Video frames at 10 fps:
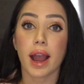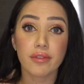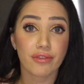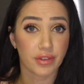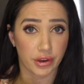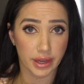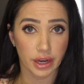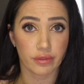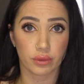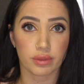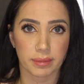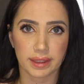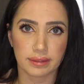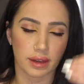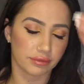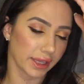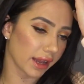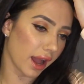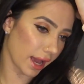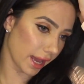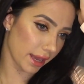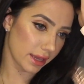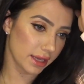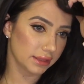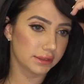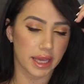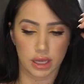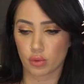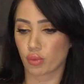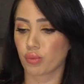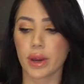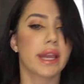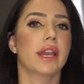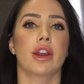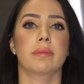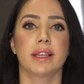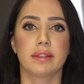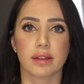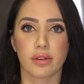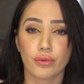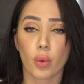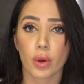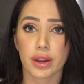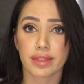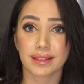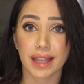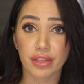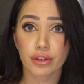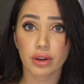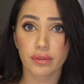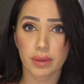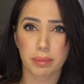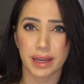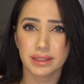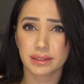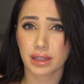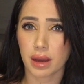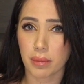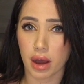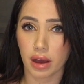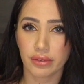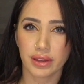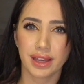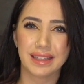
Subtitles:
I'm very careful with my stuff. Like, I take great care of my stuff. For the leather of the button to come off,